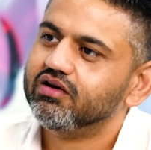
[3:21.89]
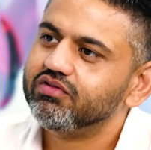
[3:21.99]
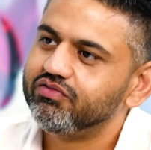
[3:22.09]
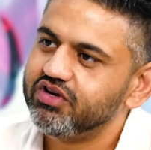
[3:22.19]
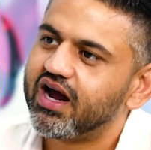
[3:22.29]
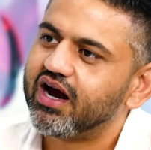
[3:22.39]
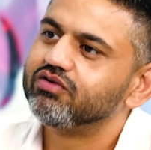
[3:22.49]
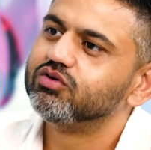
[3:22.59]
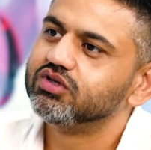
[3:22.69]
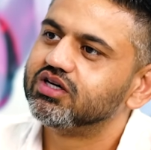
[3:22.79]
Where we
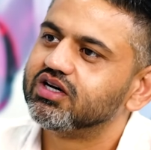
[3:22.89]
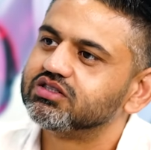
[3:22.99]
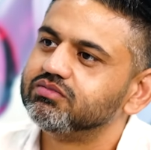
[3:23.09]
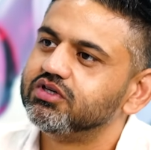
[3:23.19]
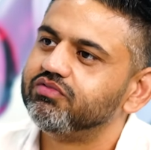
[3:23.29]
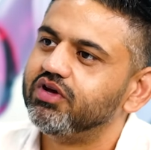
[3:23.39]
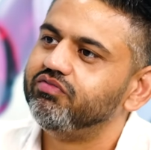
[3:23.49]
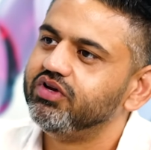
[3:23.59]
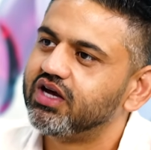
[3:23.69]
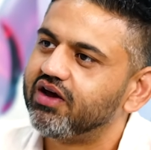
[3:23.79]
handhold the customer, where
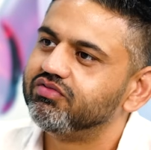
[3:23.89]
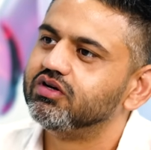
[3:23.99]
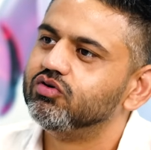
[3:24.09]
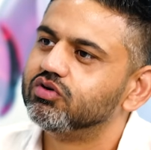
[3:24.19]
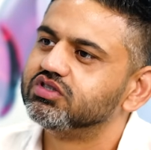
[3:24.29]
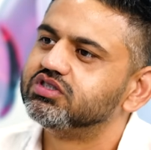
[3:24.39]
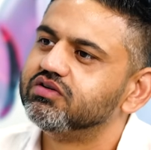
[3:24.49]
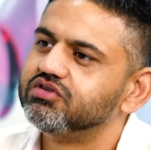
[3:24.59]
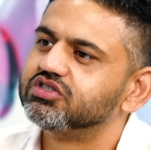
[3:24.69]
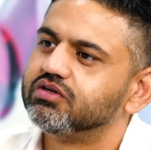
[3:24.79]
we have the local
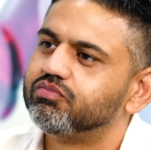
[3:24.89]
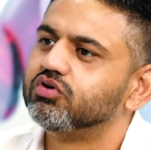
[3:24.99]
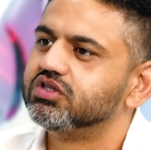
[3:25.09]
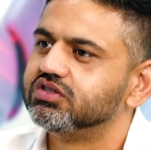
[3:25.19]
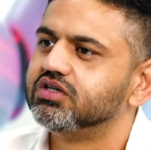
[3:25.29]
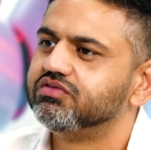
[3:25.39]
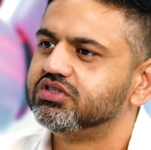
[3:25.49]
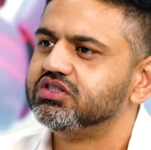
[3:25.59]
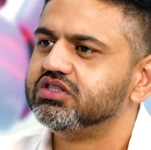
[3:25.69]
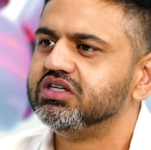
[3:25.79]
service support, the
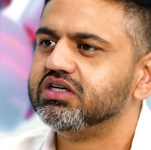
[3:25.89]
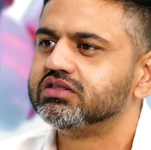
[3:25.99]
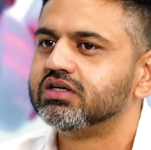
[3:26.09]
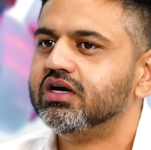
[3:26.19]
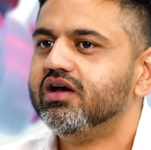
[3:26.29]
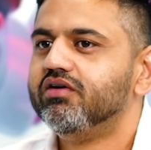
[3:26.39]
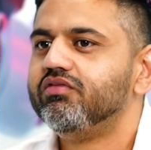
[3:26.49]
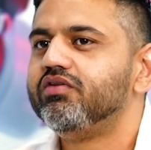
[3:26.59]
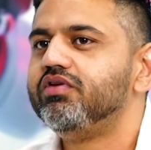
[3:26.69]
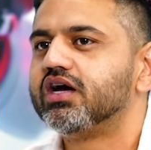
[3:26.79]
service engineers,
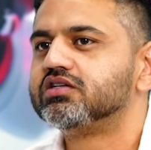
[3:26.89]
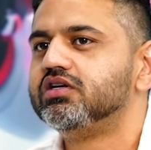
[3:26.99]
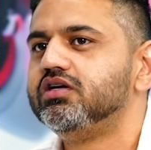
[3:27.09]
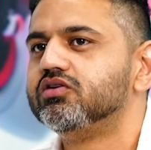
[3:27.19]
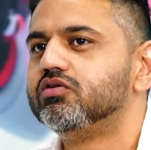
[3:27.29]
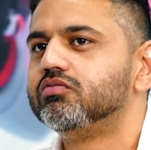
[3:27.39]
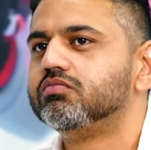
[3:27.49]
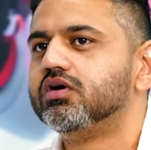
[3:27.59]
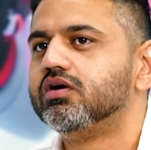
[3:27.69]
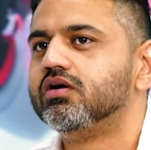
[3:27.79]
where we actually, you know,
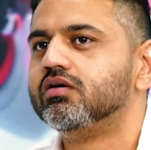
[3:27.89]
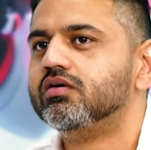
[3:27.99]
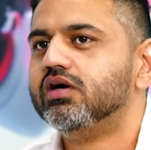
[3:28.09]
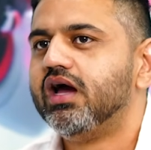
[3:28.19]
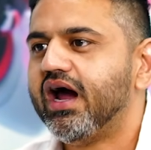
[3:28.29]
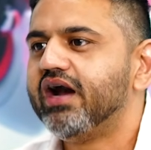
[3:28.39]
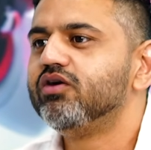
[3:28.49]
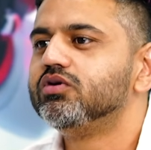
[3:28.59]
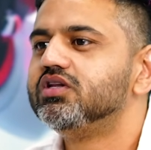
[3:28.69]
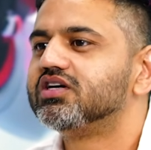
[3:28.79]
uh,
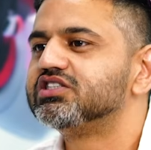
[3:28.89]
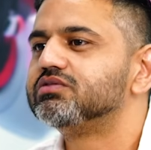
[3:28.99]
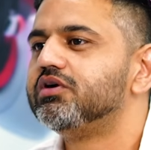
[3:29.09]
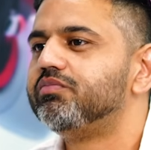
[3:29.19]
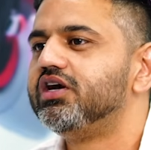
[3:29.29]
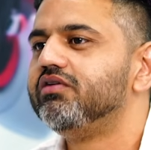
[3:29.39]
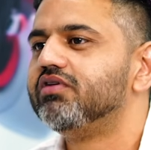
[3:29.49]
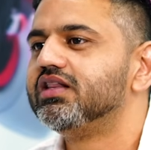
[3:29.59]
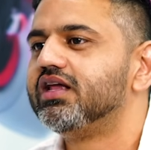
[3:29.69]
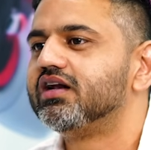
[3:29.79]
handhold the customer pretty
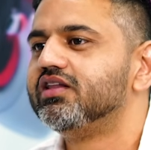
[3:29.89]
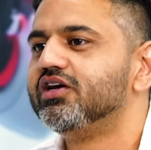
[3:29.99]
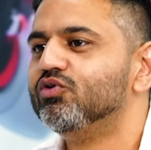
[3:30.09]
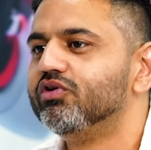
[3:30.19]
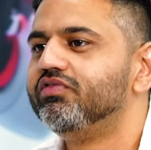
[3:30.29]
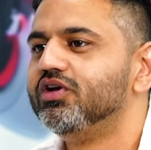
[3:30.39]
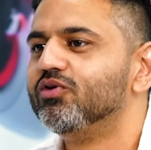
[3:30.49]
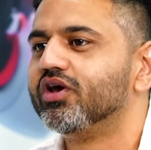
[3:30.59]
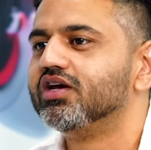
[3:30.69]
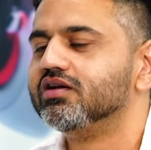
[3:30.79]
well that they don't feel
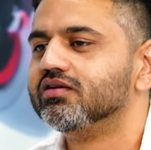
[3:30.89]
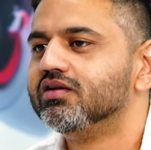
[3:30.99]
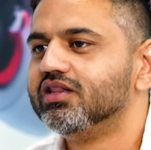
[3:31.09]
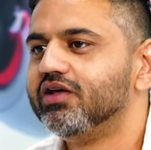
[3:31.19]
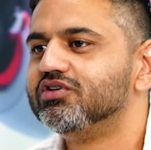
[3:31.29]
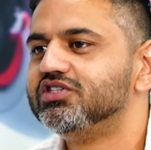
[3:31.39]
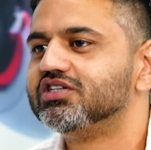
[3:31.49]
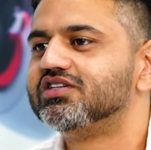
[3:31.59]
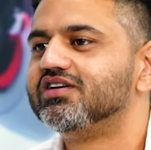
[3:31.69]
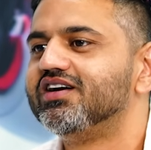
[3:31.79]
okay. They were
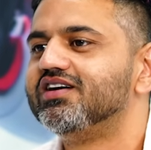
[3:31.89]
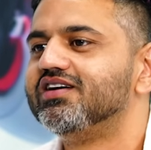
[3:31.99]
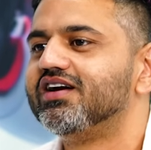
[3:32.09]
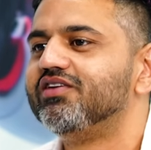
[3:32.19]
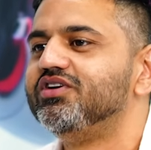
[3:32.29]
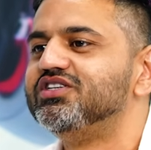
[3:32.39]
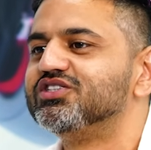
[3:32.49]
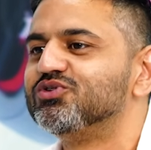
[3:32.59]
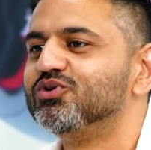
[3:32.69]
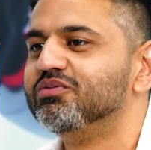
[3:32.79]
just a trader and we
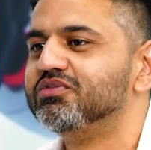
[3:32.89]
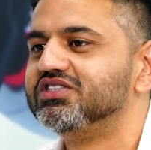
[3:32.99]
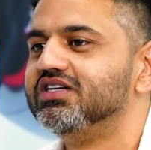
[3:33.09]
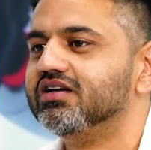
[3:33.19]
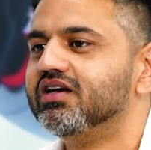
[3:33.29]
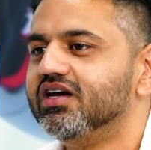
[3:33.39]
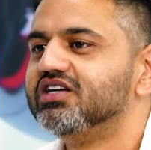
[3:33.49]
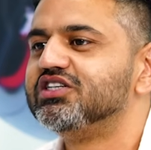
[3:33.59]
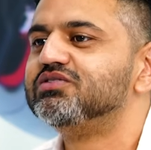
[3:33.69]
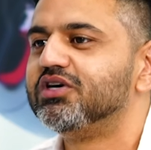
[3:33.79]
just sold the machine.
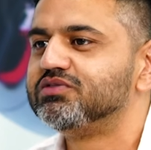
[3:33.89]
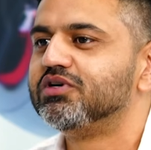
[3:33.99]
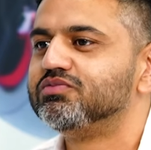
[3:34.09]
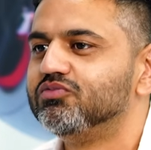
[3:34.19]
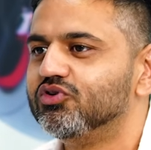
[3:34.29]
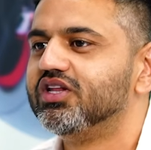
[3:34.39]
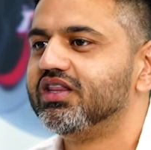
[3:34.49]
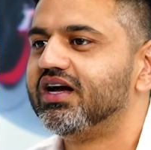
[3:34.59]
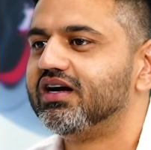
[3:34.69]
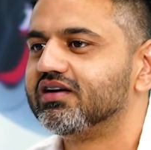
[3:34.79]
It is much, much more
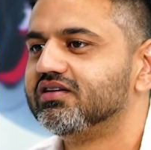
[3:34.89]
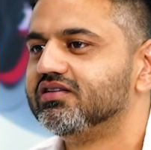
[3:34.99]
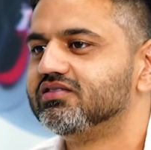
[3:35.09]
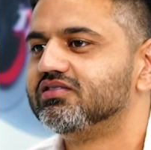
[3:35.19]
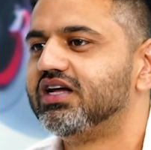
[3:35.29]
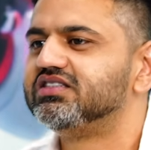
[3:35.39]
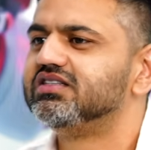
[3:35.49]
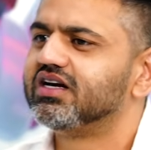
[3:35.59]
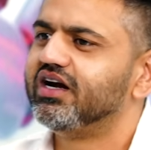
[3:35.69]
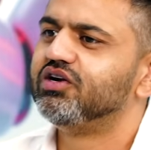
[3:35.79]
than that. Mm-hmm. That's
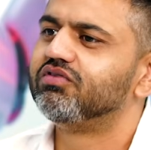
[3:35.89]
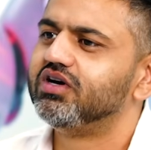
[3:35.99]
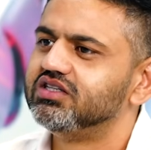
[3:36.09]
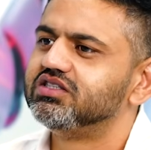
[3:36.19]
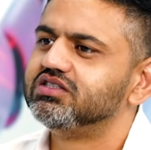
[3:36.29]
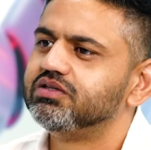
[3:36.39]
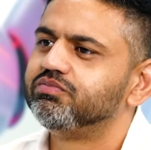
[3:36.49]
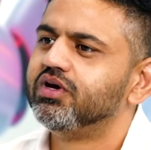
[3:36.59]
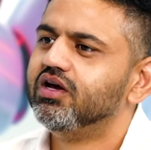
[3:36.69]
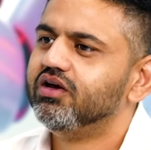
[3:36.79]
the kind of relationship
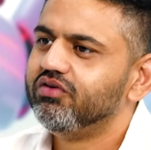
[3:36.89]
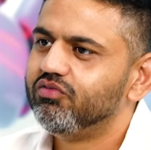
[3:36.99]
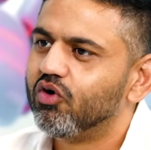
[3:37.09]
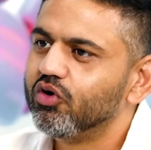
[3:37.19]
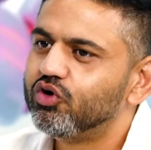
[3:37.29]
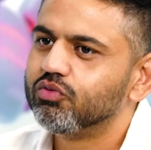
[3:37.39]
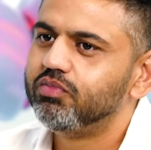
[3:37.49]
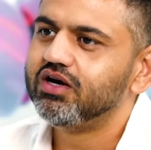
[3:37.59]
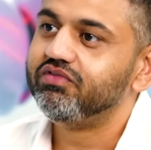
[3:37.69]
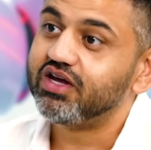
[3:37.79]
we want to
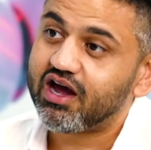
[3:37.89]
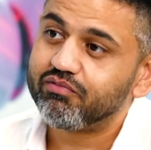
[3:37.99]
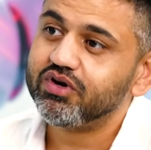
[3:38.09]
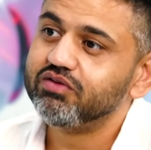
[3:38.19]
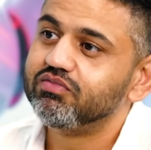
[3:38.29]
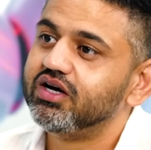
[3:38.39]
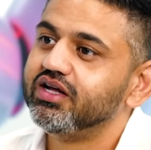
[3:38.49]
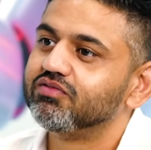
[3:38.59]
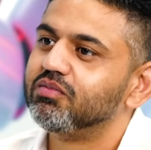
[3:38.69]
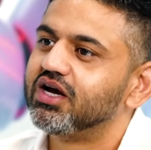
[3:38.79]
build. We have been
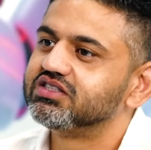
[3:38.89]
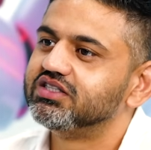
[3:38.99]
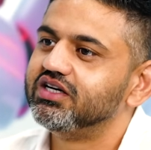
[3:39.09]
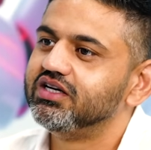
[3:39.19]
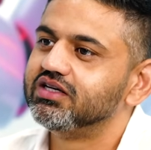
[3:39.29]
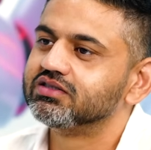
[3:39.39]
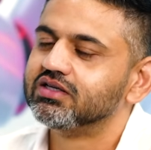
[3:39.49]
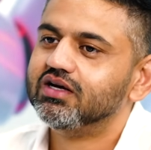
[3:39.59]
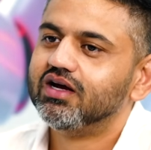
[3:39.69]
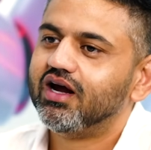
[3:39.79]
building from last eight years
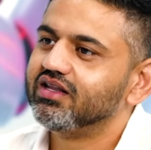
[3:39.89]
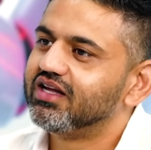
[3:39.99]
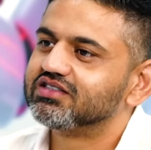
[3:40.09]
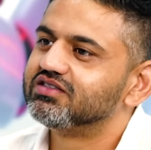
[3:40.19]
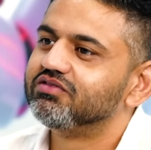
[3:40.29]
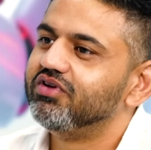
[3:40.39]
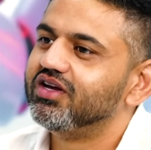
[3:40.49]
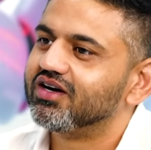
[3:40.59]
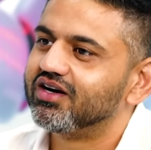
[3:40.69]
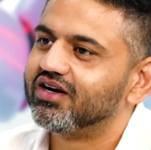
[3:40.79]
and that's the
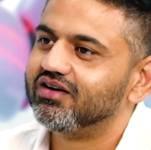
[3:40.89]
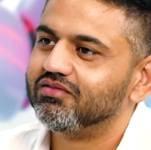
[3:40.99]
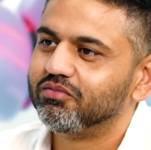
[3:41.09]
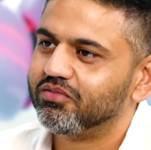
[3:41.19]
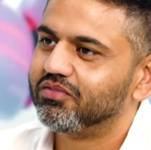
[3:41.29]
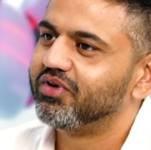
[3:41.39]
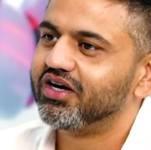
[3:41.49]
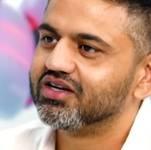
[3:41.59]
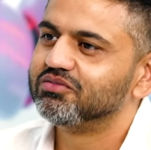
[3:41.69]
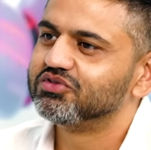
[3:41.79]
way ahead when
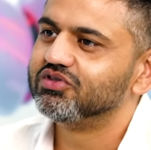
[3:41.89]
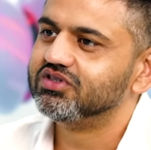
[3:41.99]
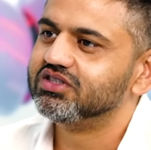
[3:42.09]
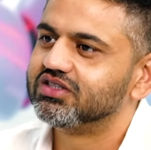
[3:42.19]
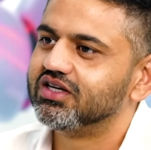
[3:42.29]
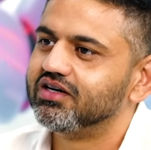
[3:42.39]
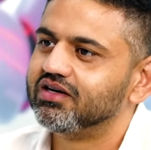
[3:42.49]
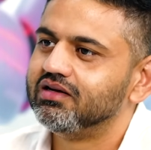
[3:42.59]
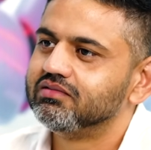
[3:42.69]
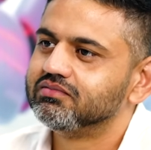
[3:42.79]
it comes to this territory